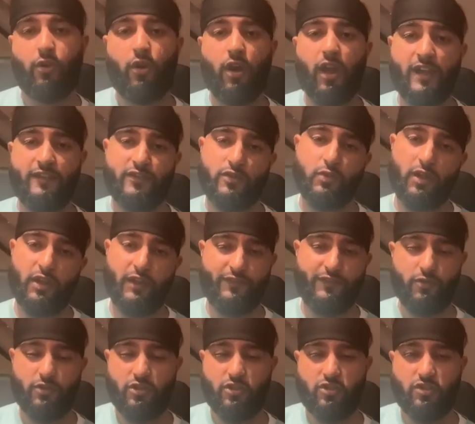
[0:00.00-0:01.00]
I have quite a
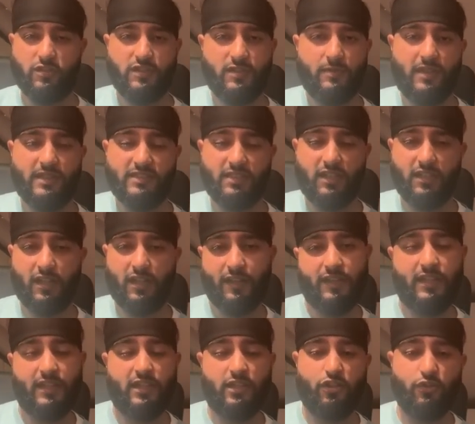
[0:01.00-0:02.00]
few issues on my side. I
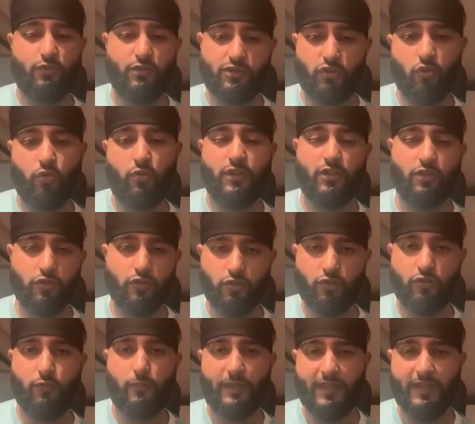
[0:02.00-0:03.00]
think Lewis Hall and
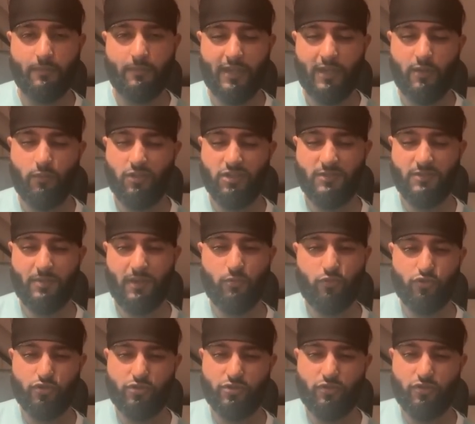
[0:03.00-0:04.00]
NKUNKU being the main ones, but I'm
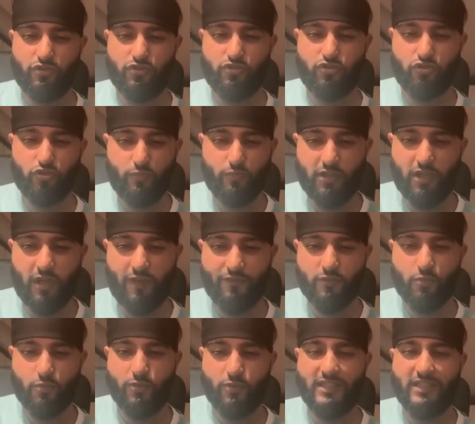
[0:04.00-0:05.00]
also not super
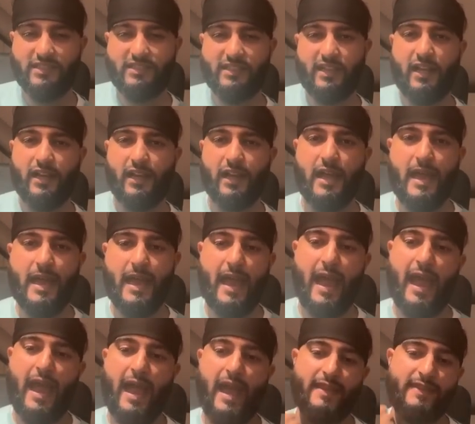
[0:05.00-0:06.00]
comfortable with Isak.
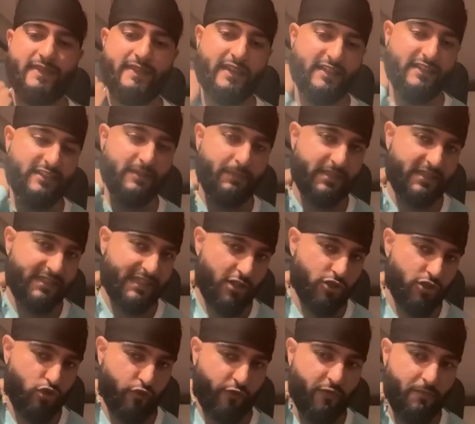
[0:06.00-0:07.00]
And there's the
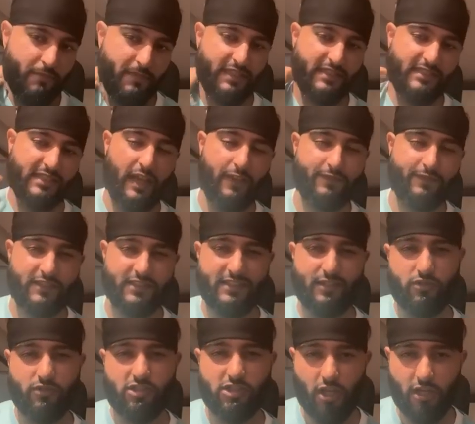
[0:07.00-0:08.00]
potential for me to have to
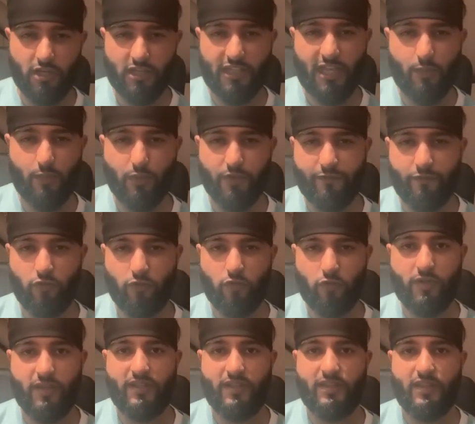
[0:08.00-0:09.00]
sell Son in Game Week 4
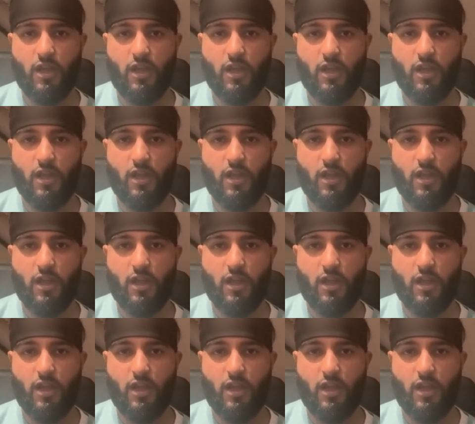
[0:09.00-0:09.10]
with